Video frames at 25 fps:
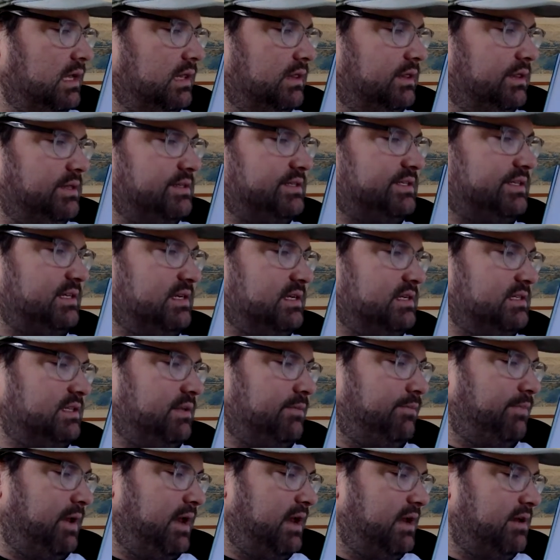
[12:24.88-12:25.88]
Listen as the
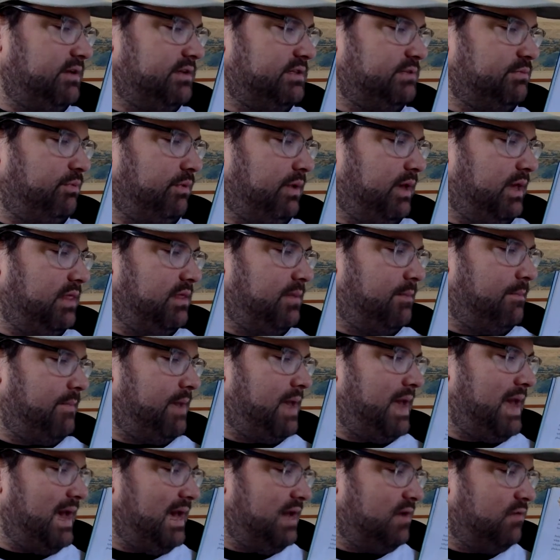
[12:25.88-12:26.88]
pianos play the
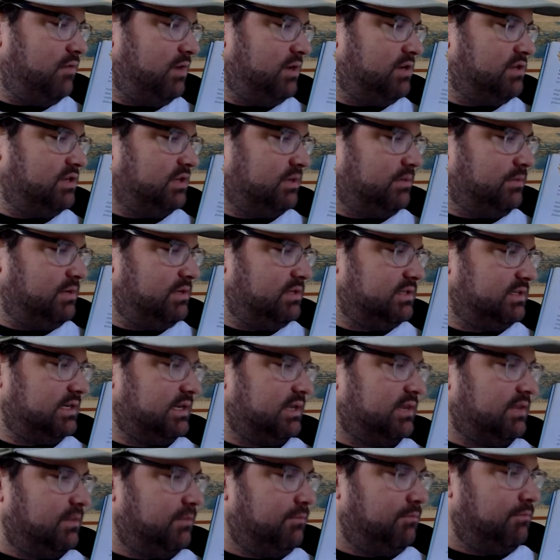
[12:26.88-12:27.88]
mad rushing music
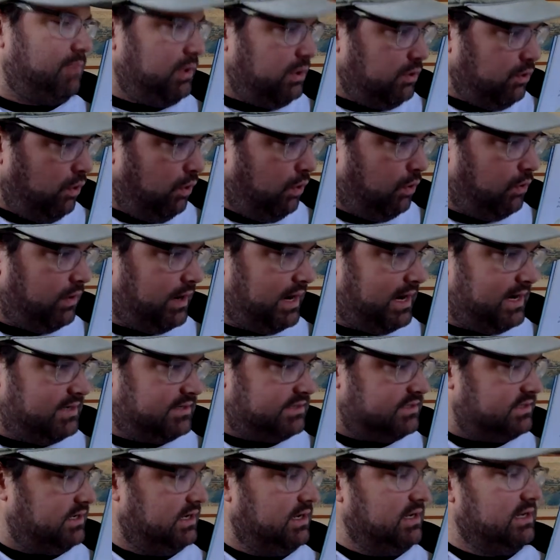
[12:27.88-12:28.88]
of the mule
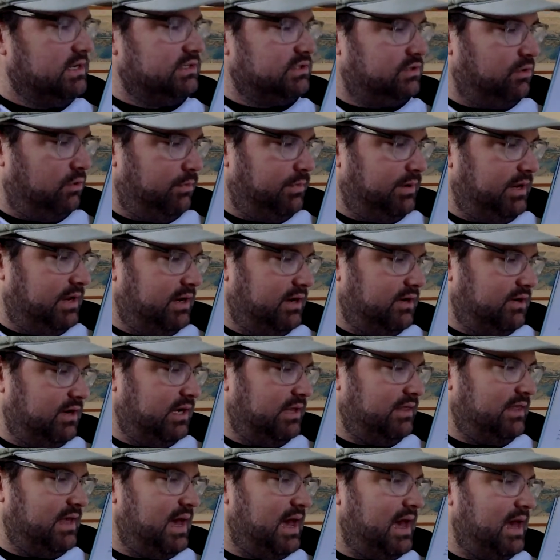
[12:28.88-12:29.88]
race. So we'll be
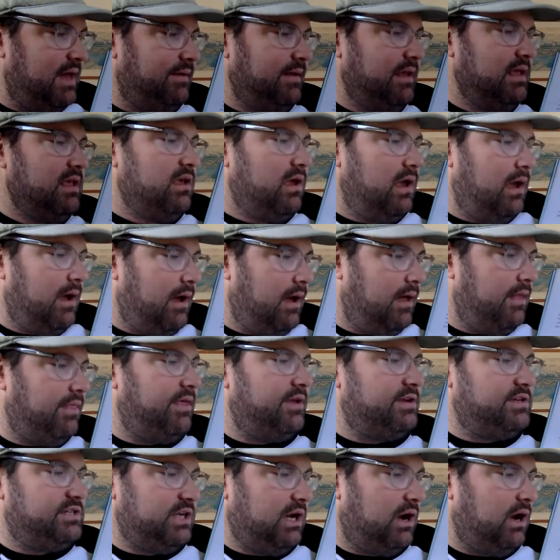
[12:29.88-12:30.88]
hearing that,
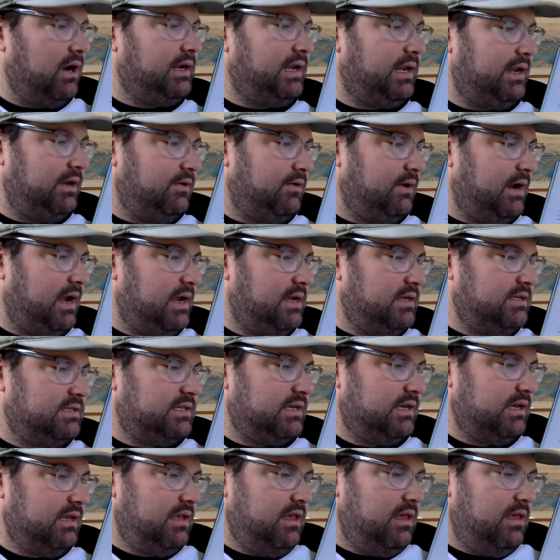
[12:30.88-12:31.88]
the donkey
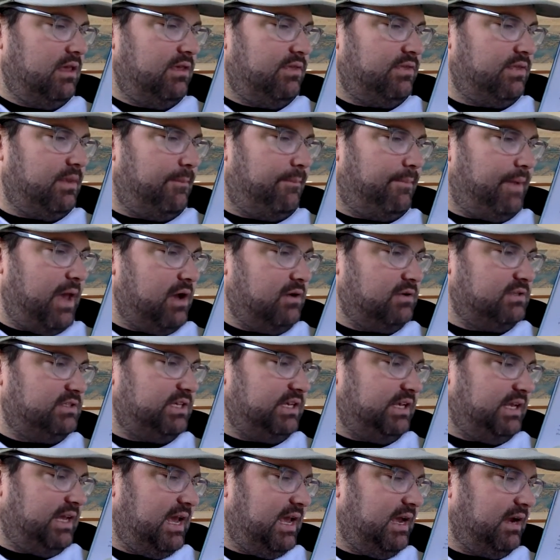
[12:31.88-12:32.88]
race, the
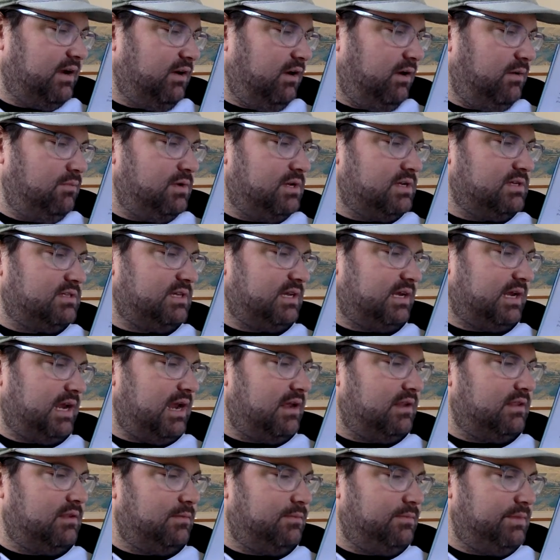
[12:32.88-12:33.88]
bouncy kangaroo music,
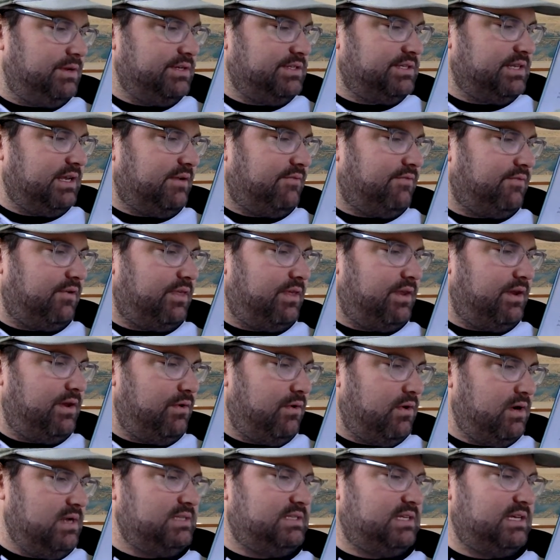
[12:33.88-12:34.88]
and the music for the
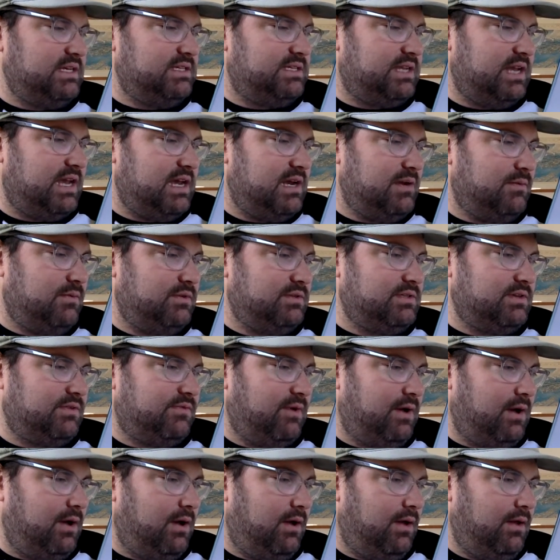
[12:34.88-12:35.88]
noisiest animals of
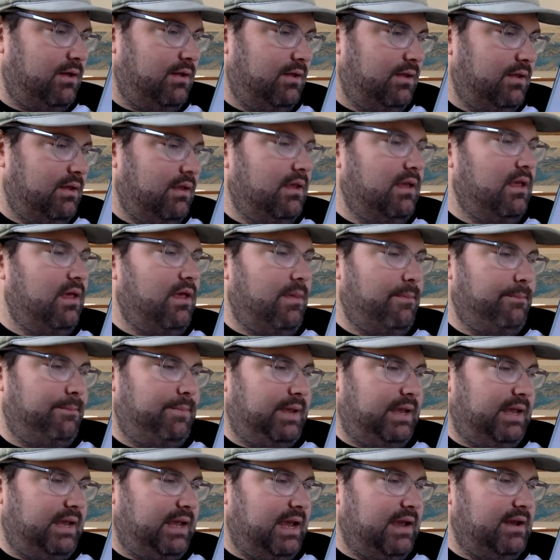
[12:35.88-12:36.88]
all,
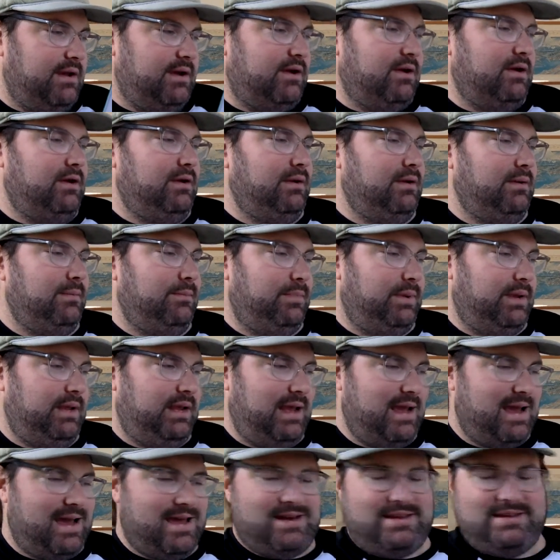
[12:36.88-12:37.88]
beginner
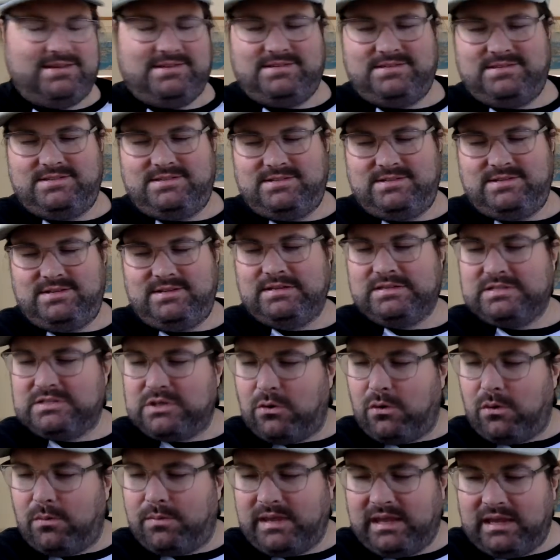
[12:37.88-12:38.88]
pianists. So
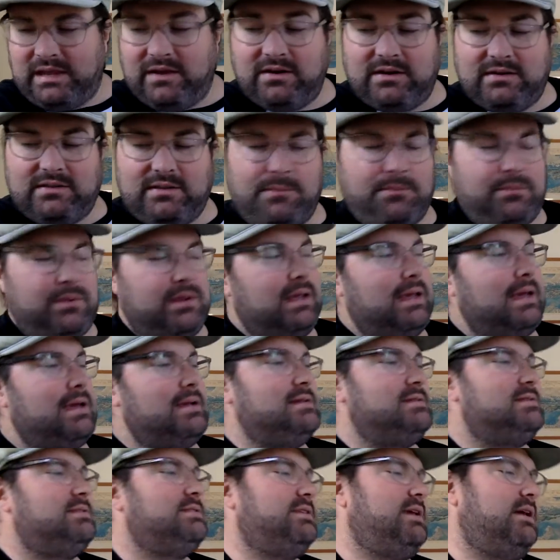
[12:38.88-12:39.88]
we'll be hearing the
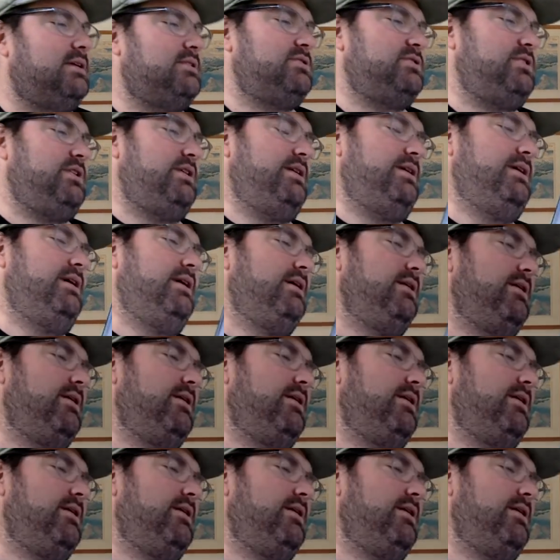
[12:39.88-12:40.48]
pianist section